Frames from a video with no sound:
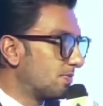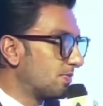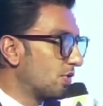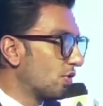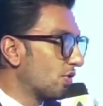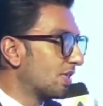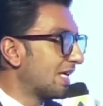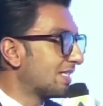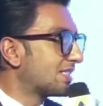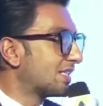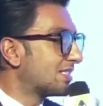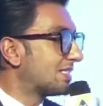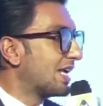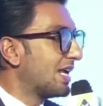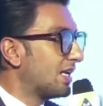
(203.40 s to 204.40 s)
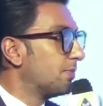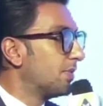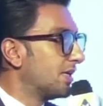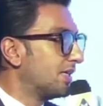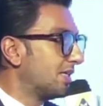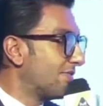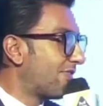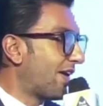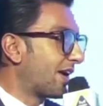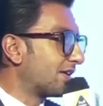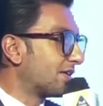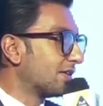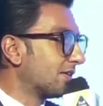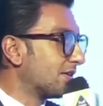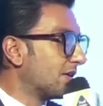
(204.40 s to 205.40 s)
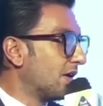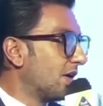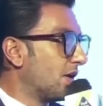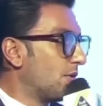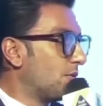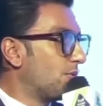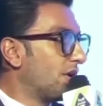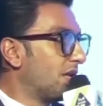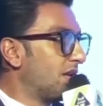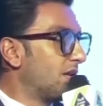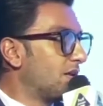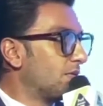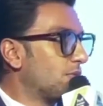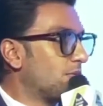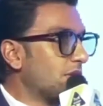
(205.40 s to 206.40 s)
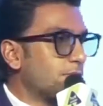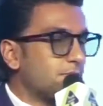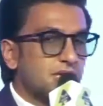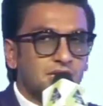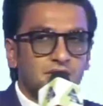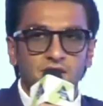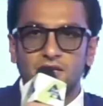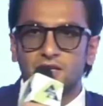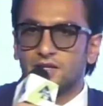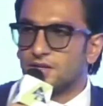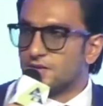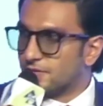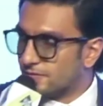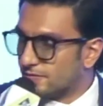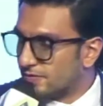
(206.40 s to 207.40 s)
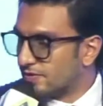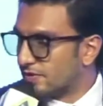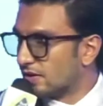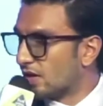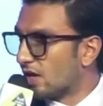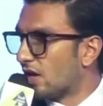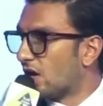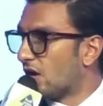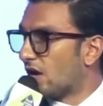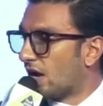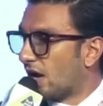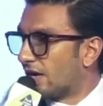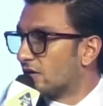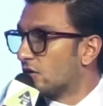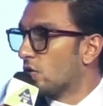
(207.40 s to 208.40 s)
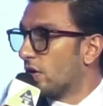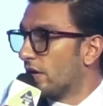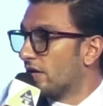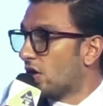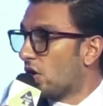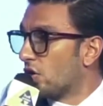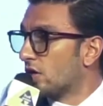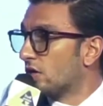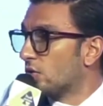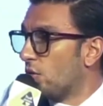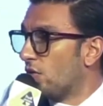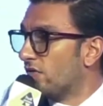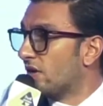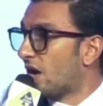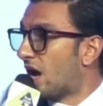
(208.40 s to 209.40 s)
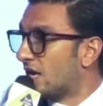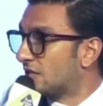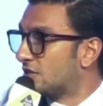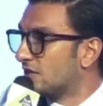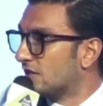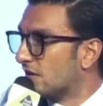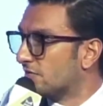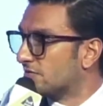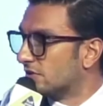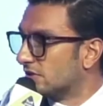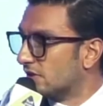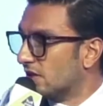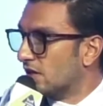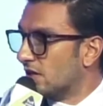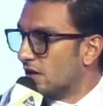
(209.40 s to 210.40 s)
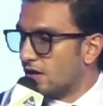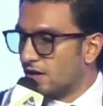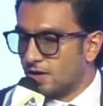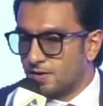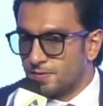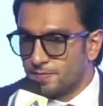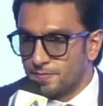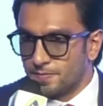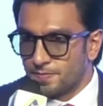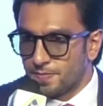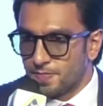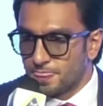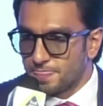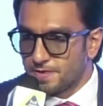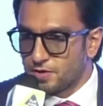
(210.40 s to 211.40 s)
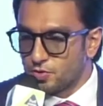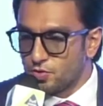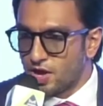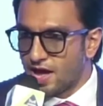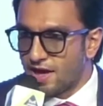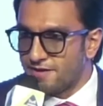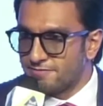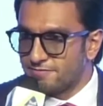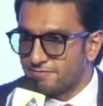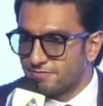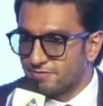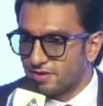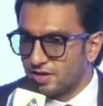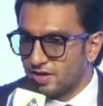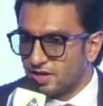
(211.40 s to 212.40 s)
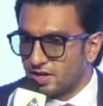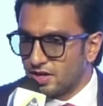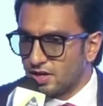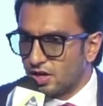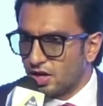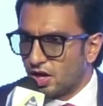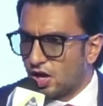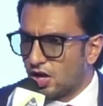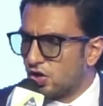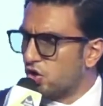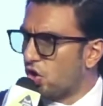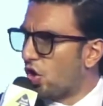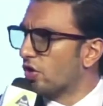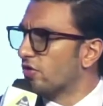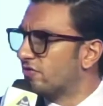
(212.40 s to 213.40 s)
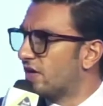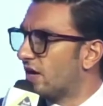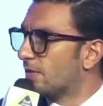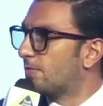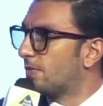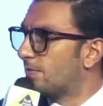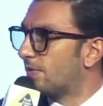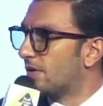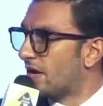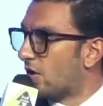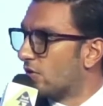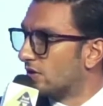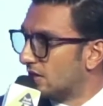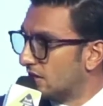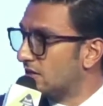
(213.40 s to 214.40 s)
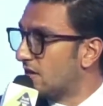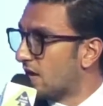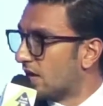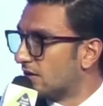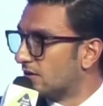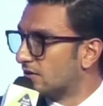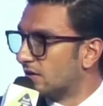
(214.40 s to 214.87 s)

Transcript: you know, that sustainability factor will be on an overarching level. You have a lot of young people now in India